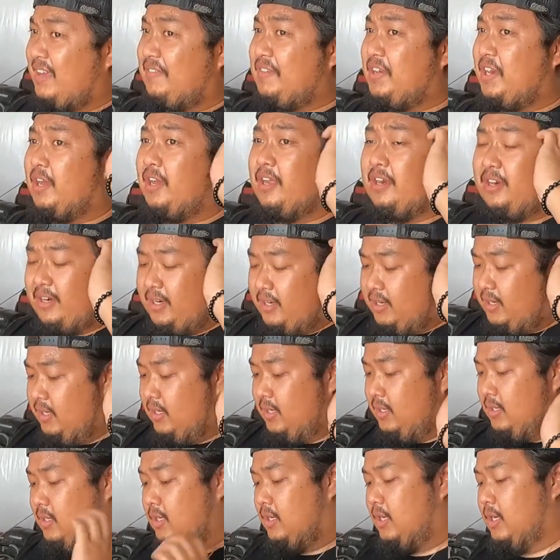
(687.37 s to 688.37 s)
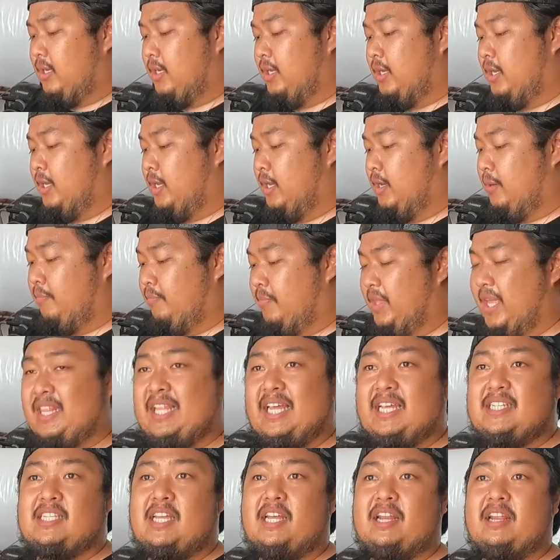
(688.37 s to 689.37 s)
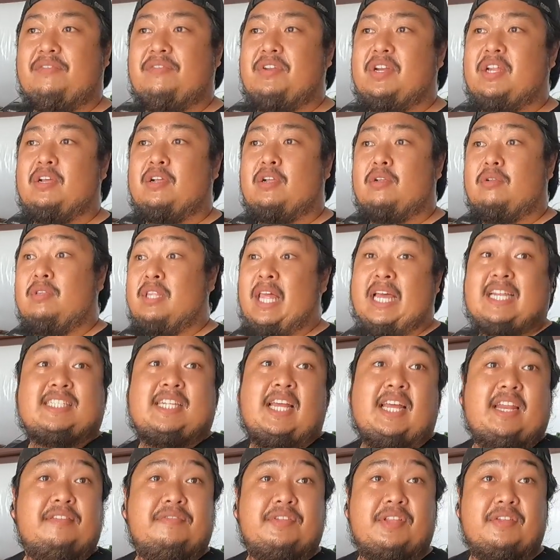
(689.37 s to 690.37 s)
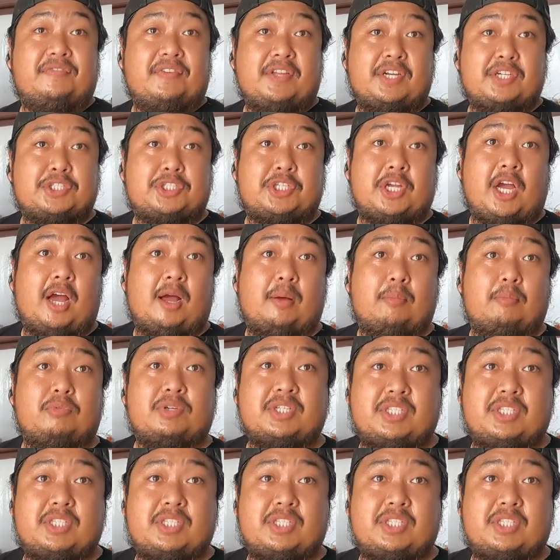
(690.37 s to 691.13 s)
700. And that's not even the finished job.